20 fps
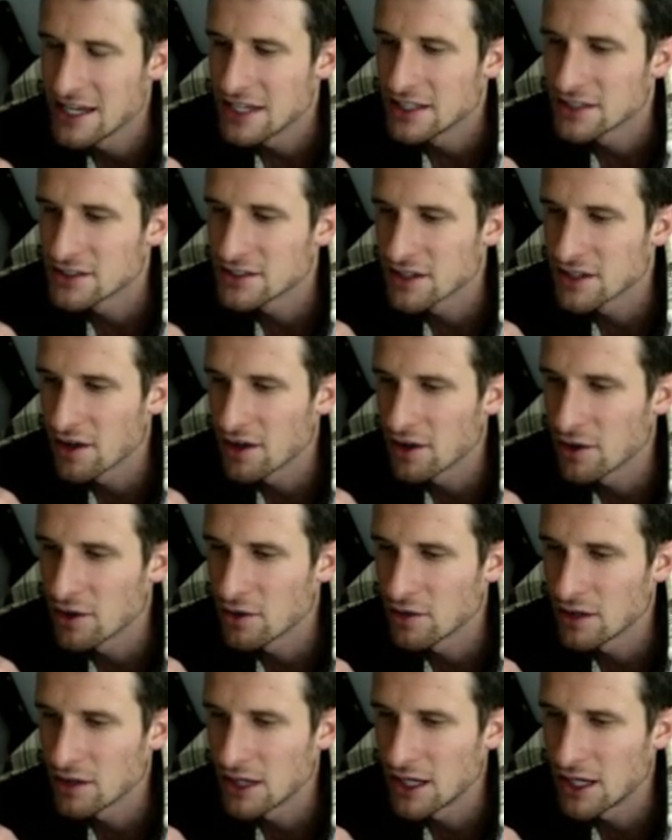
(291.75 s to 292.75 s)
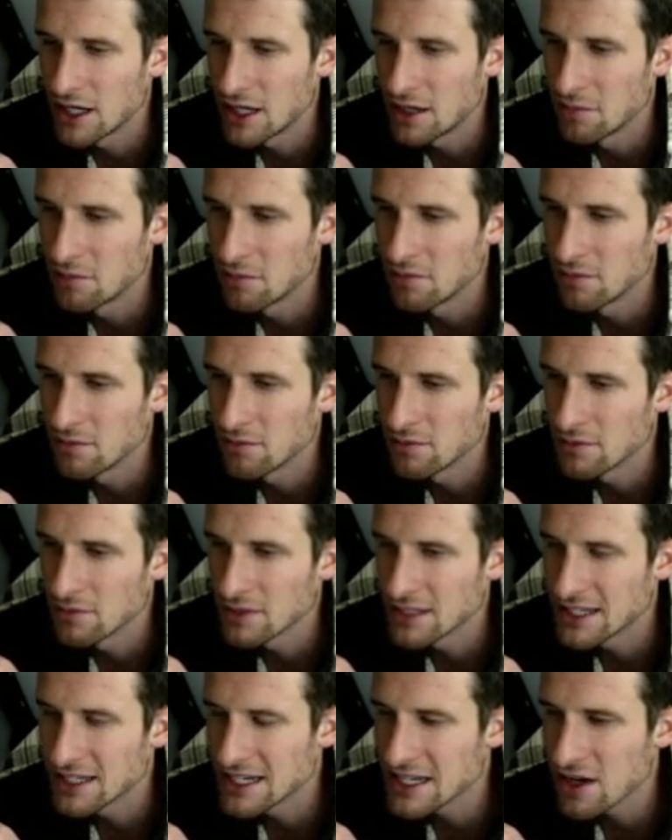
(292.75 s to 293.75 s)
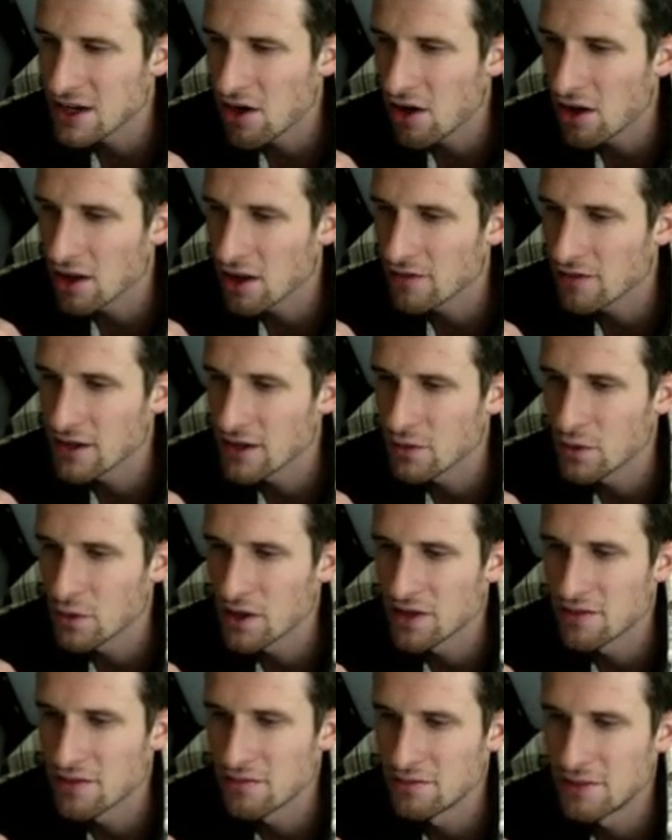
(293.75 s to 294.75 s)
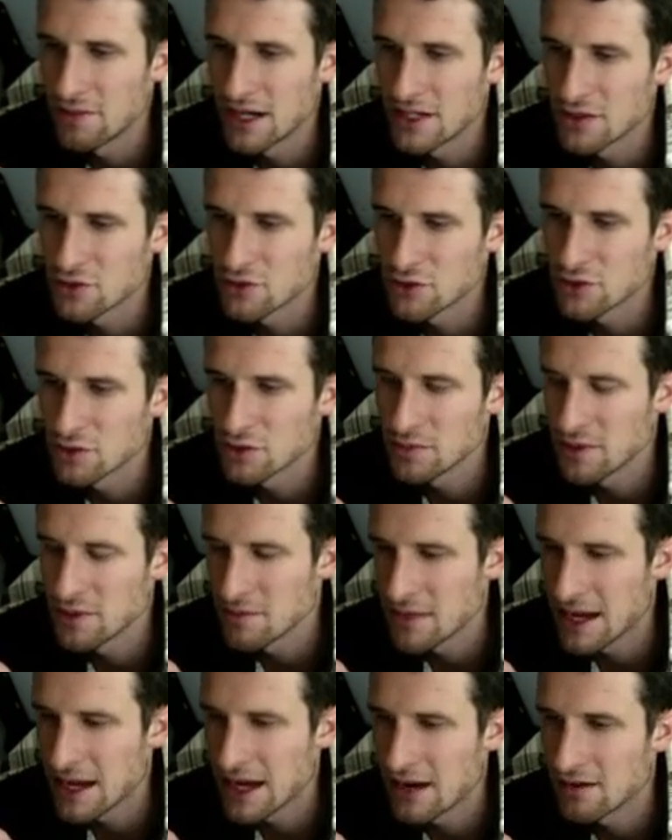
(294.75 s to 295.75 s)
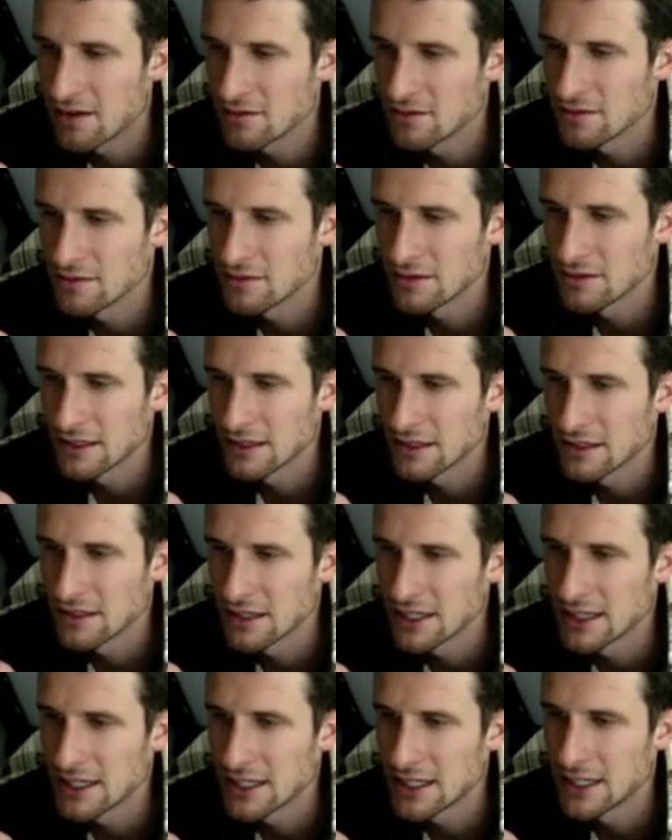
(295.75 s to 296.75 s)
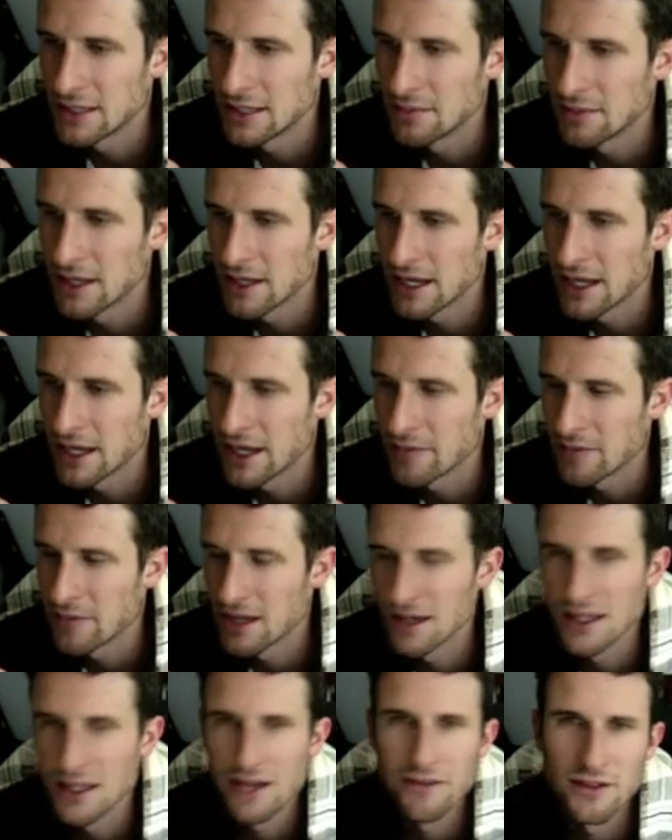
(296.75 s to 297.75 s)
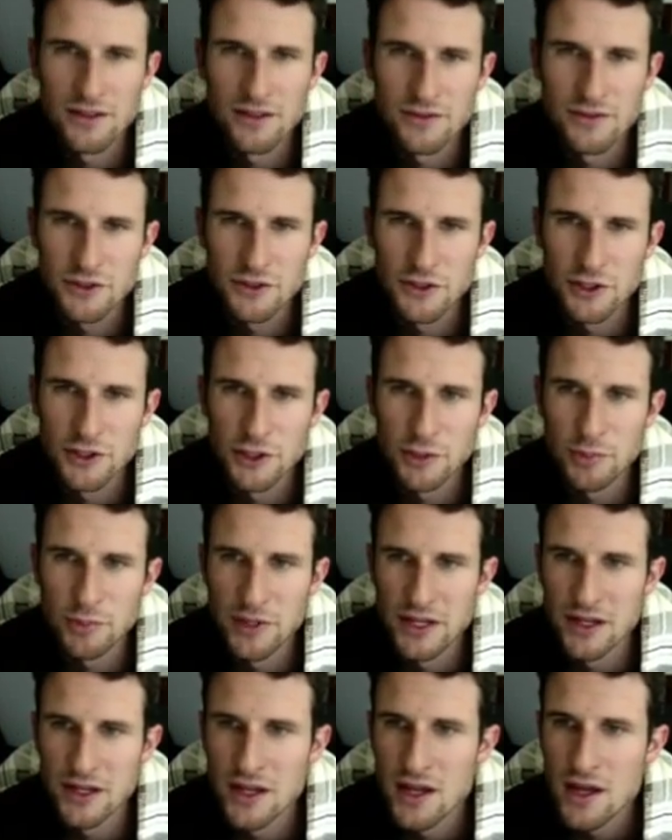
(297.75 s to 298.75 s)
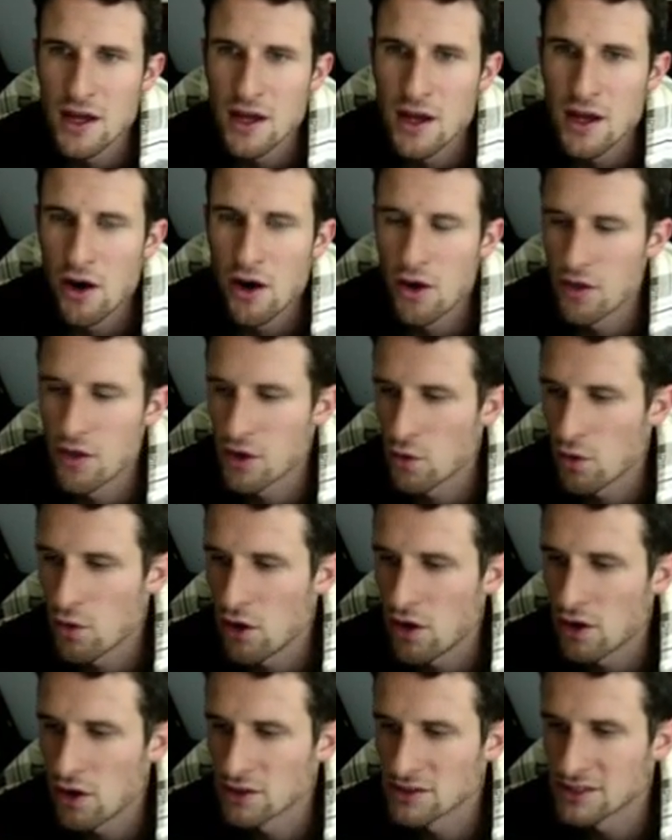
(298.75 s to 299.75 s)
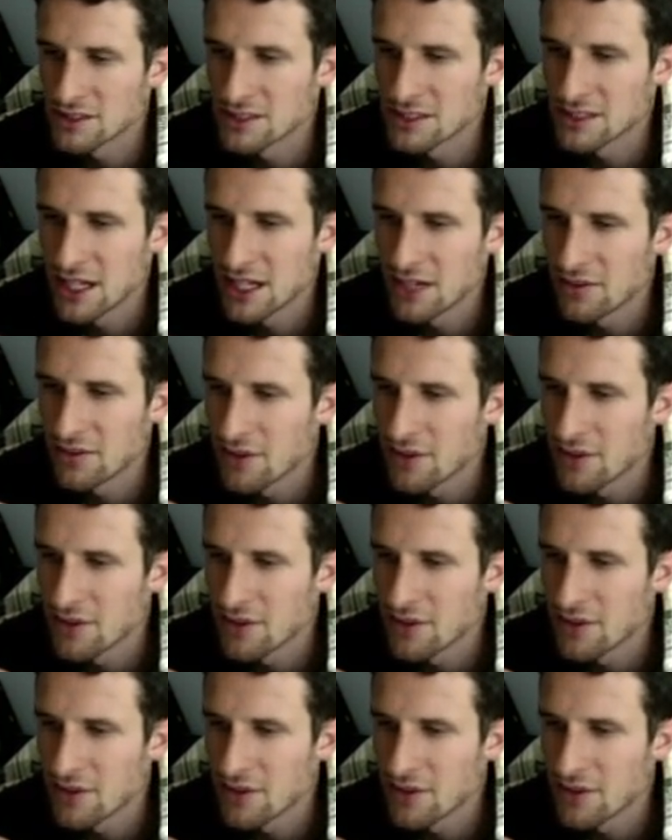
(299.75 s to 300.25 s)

So, um, getting all of it with my troop amount um, and my level of troop and all their walls and stuff